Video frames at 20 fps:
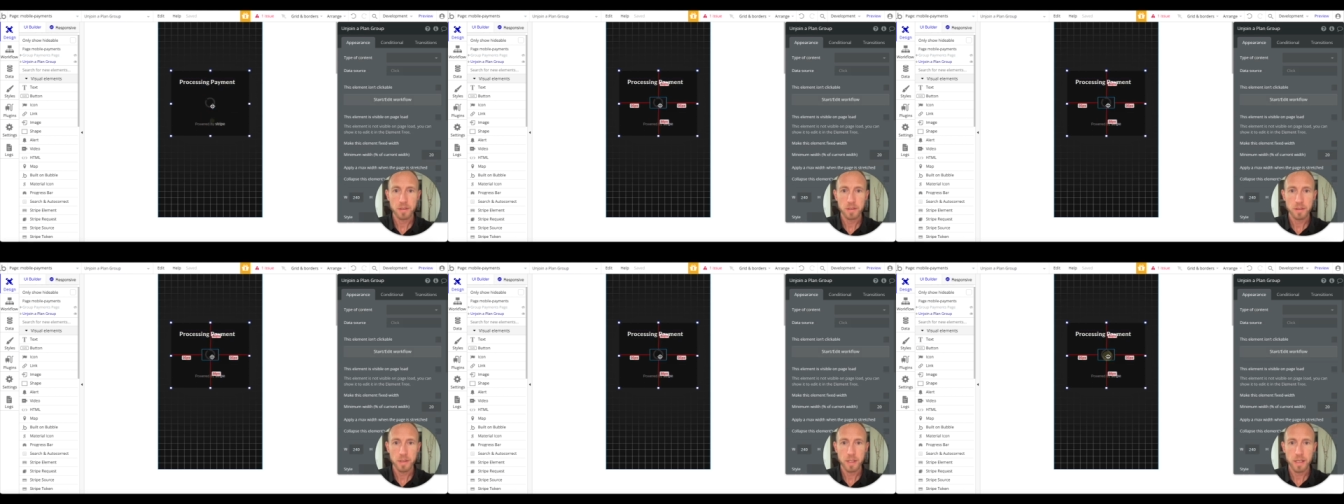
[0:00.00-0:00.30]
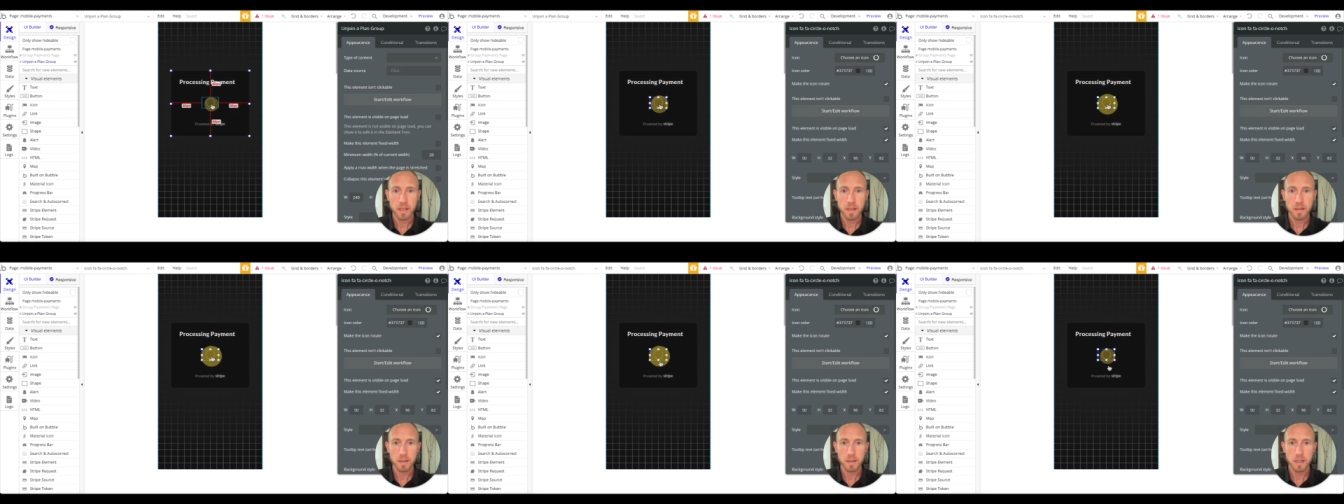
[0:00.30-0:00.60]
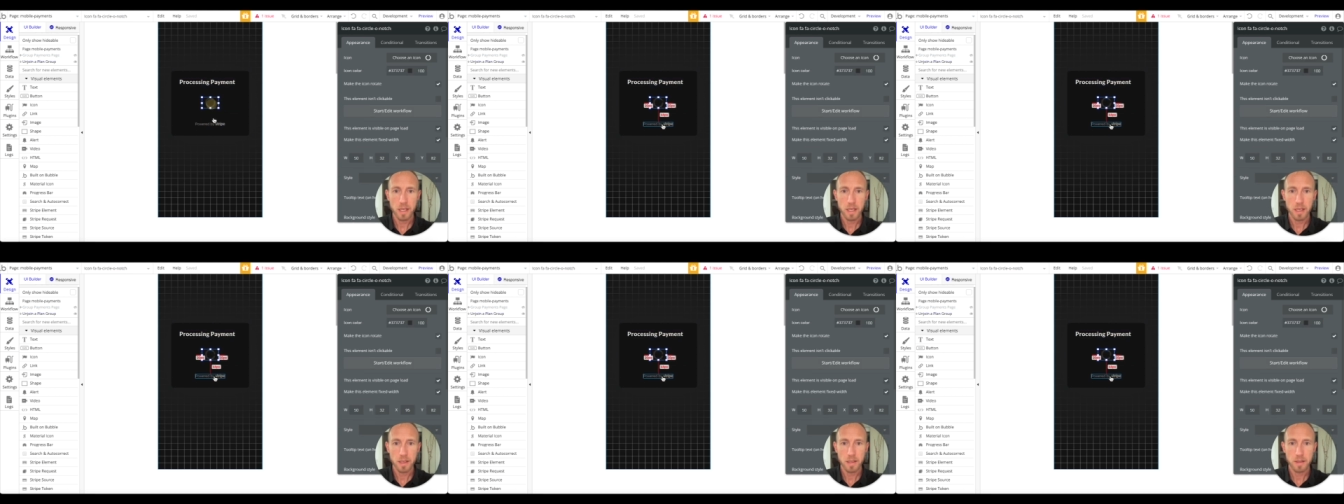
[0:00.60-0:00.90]
there,
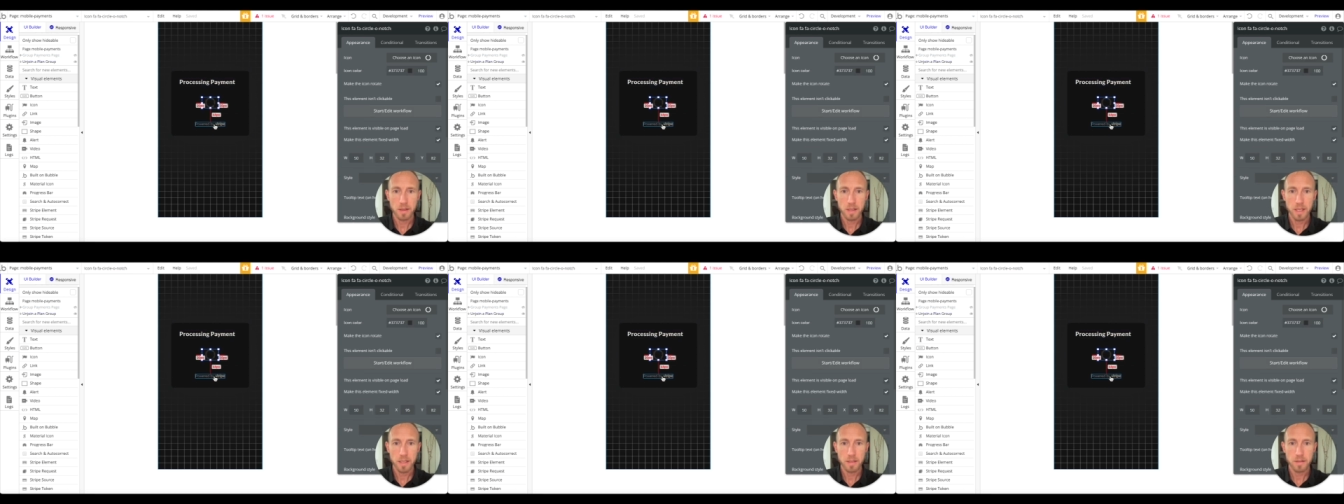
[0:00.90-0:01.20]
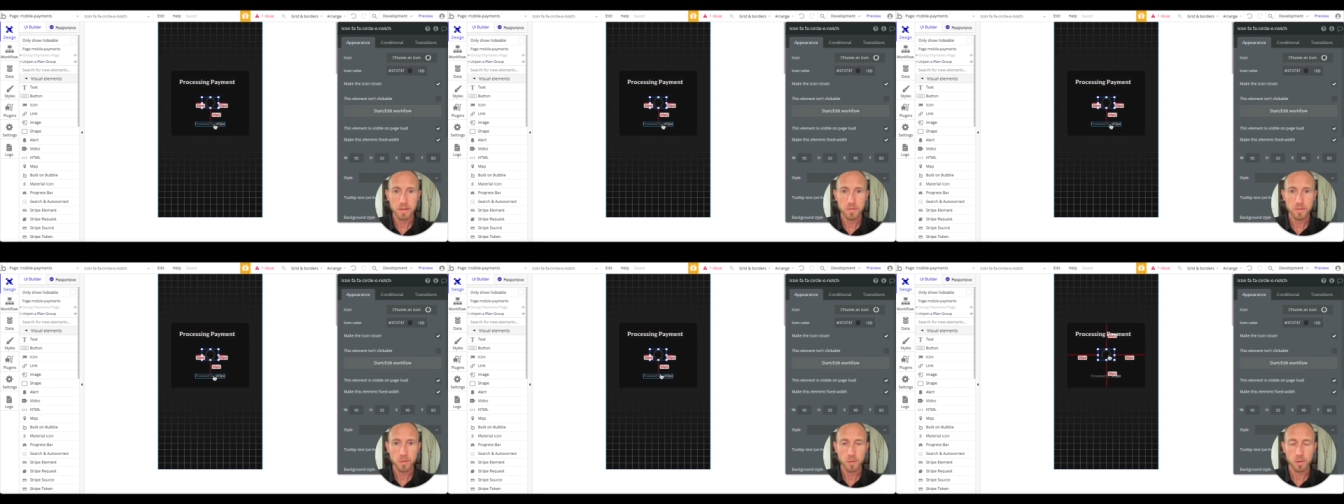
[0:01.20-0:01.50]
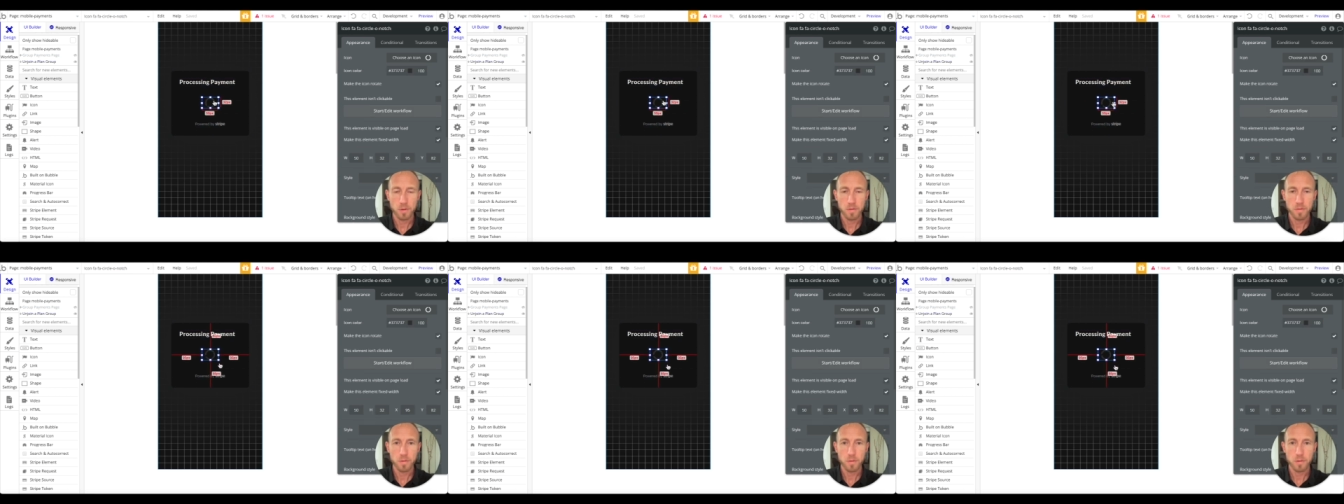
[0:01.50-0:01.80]
and that's
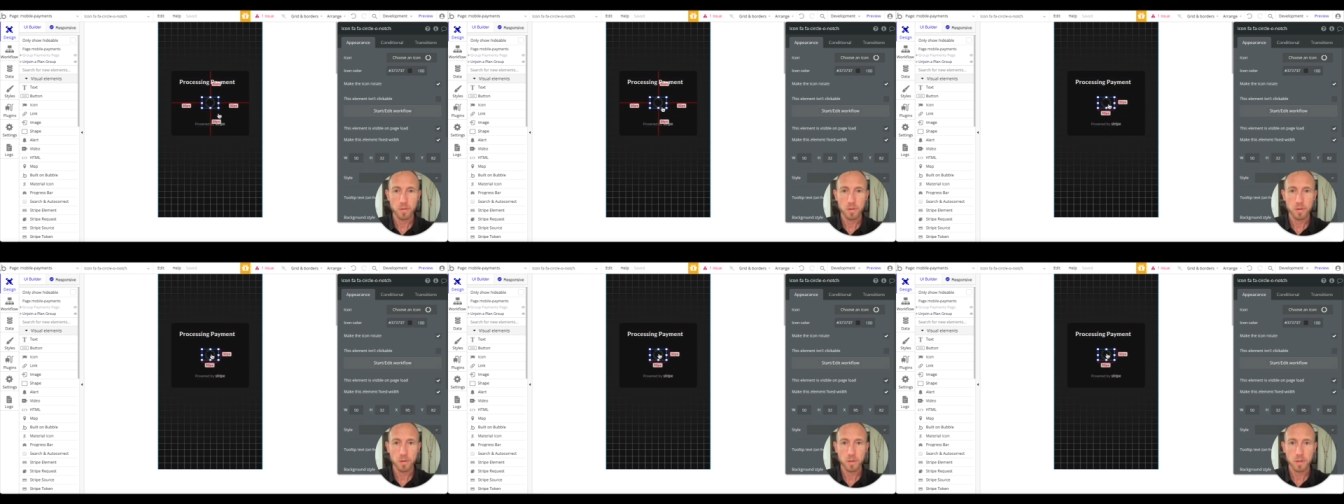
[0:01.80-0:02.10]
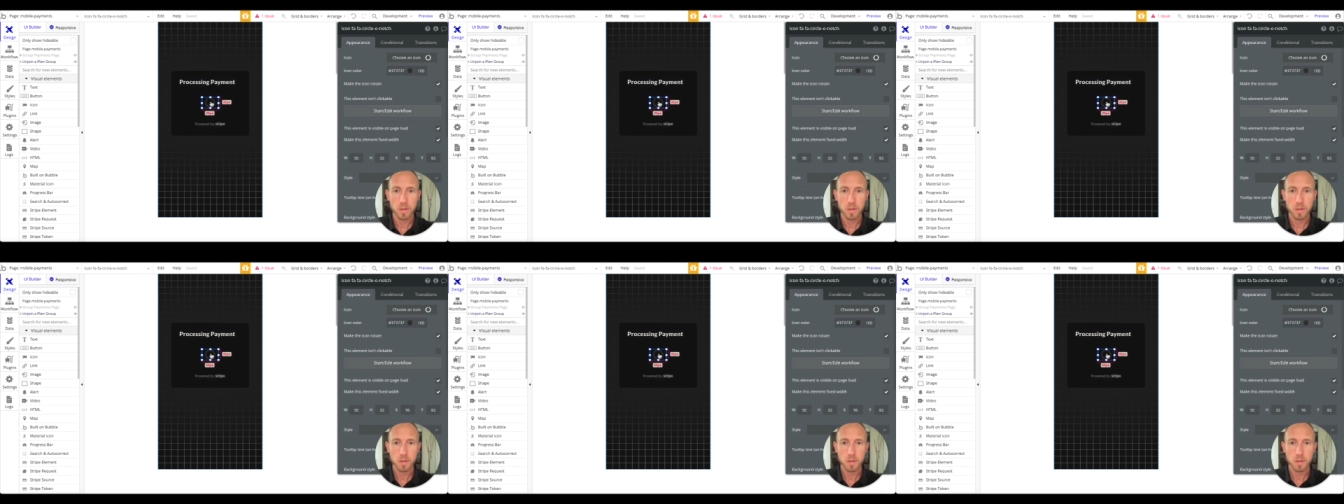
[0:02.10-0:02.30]
44.